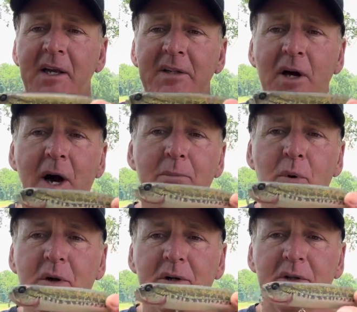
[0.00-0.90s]

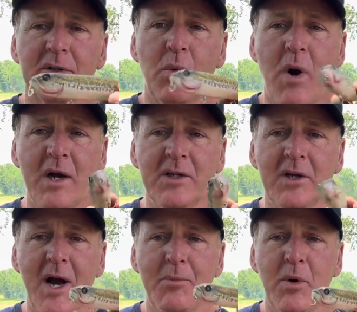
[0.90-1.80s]
topwater. It's a walking
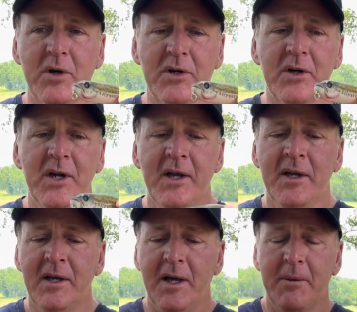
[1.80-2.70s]
topwater.
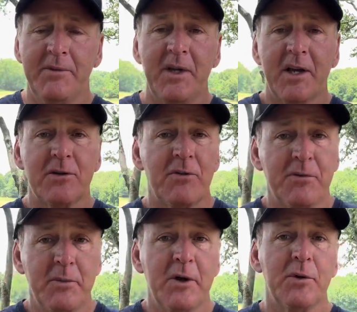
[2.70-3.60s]
If you guys aren't
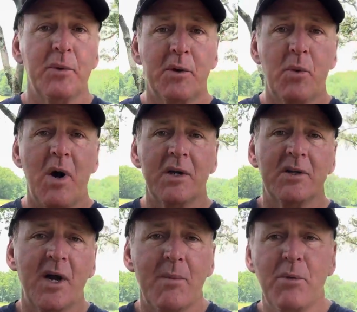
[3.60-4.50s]
familiar with what a walking
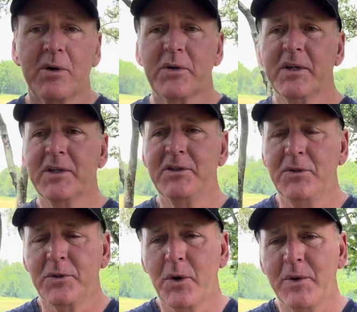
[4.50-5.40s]
topwater is, you
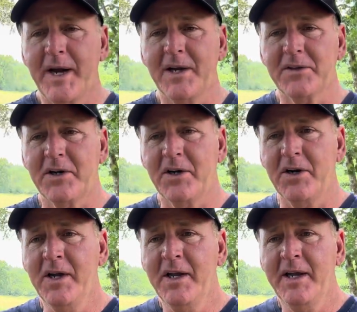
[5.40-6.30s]
throw it out
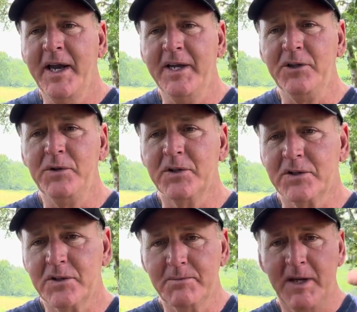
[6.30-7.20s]
there and you
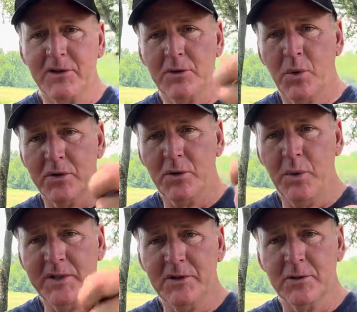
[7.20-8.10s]
just make short
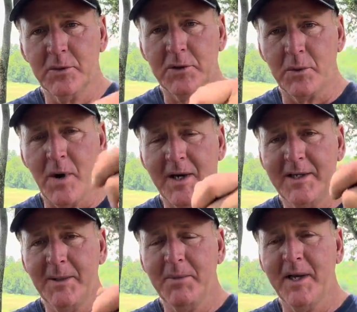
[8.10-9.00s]
twitches with your rod
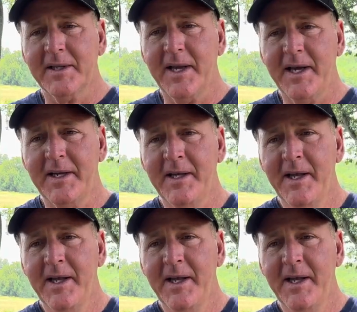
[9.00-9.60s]
tip like that,